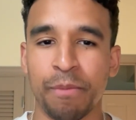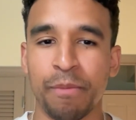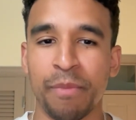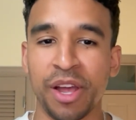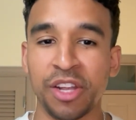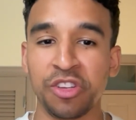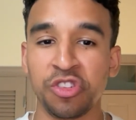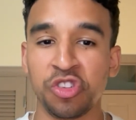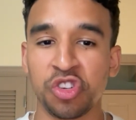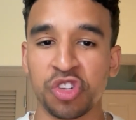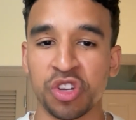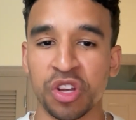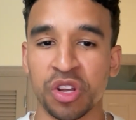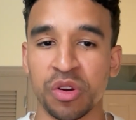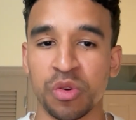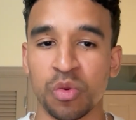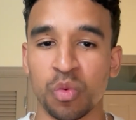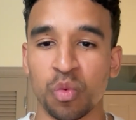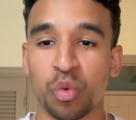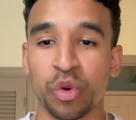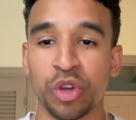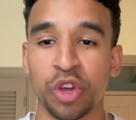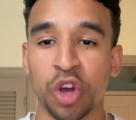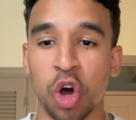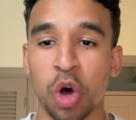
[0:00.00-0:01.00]
Mention,
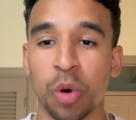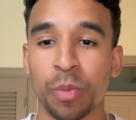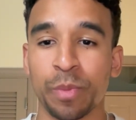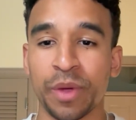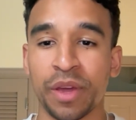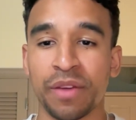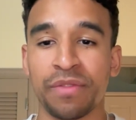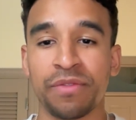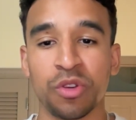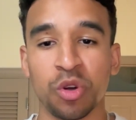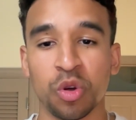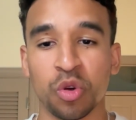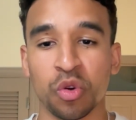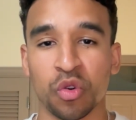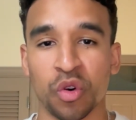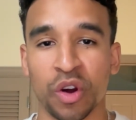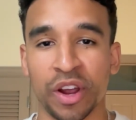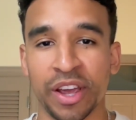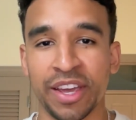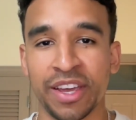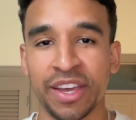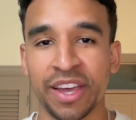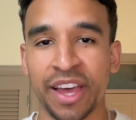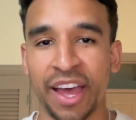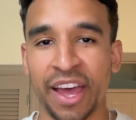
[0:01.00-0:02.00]
we hope they feel
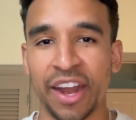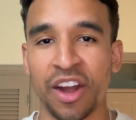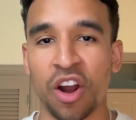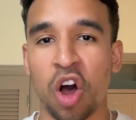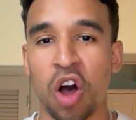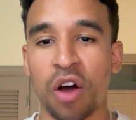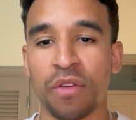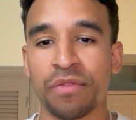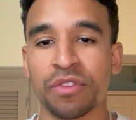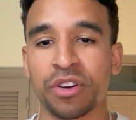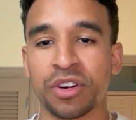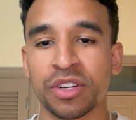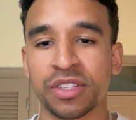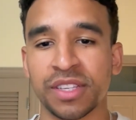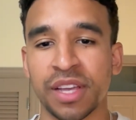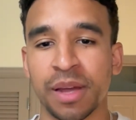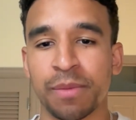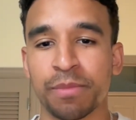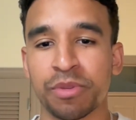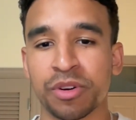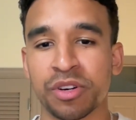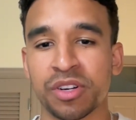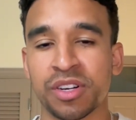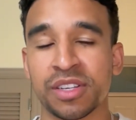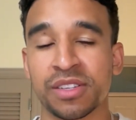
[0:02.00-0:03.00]
great and offer a
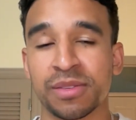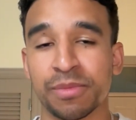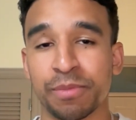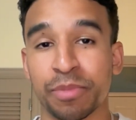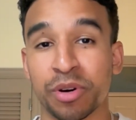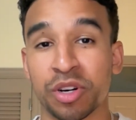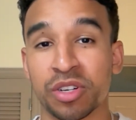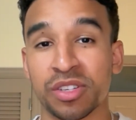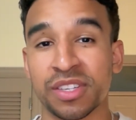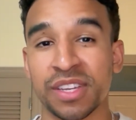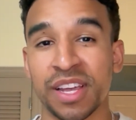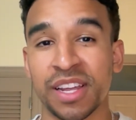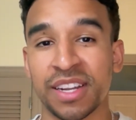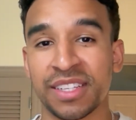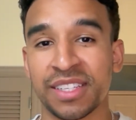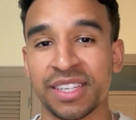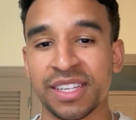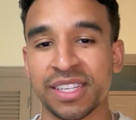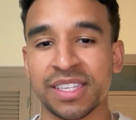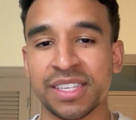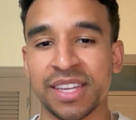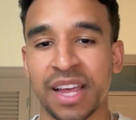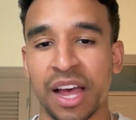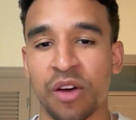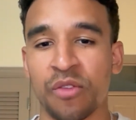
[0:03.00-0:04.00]
10%
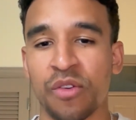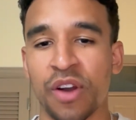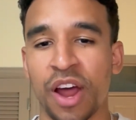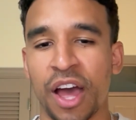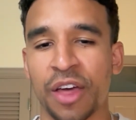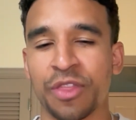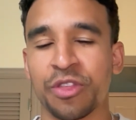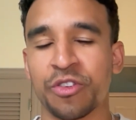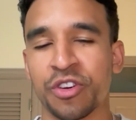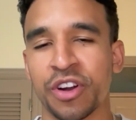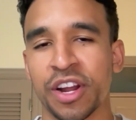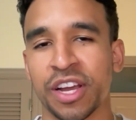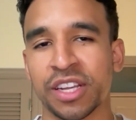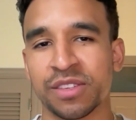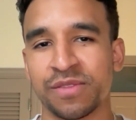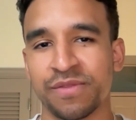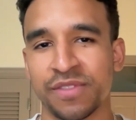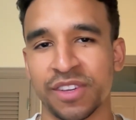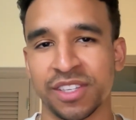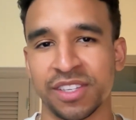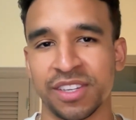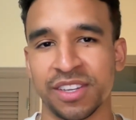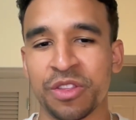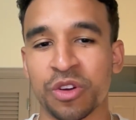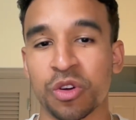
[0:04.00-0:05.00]
discount on their next
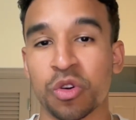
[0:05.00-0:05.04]
visit.